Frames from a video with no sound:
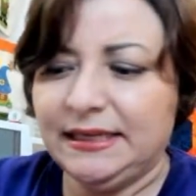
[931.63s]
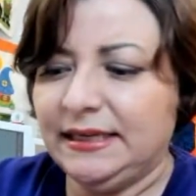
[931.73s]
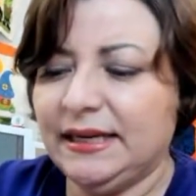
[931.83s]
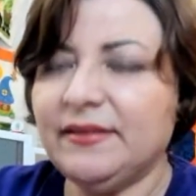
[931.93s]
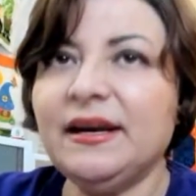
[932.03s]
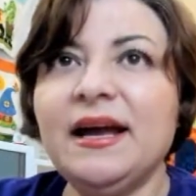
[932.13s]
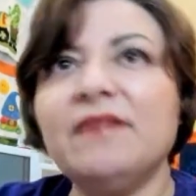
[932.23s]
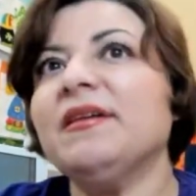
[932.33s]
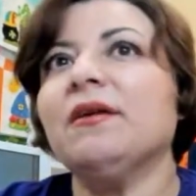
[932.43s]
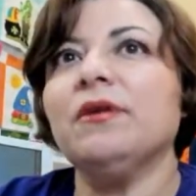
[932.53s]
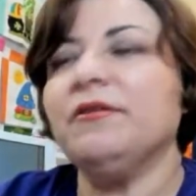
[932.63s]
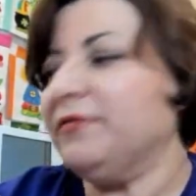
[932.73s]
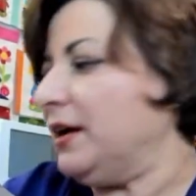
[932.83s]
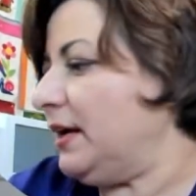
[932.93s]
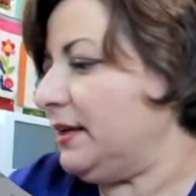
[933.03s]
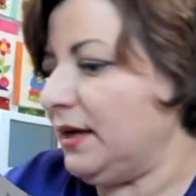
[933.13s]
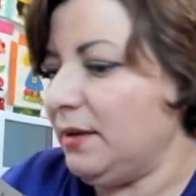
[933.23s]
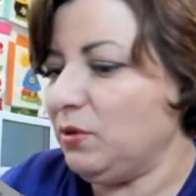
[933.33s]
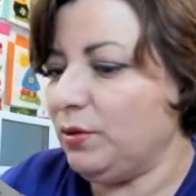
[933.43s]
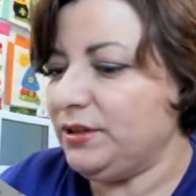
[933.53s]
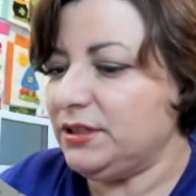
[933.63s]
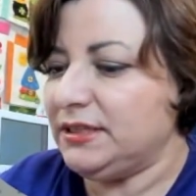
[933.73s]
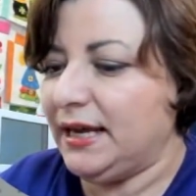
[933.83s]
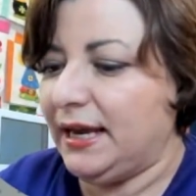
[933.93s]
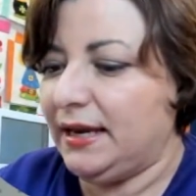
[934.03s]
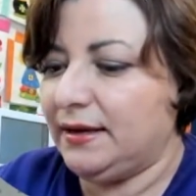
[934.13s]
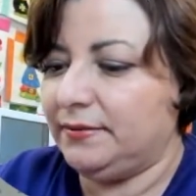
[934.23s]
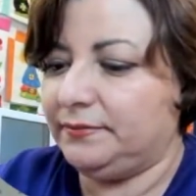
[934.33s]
Now that I have that rough cut, I'm going to take,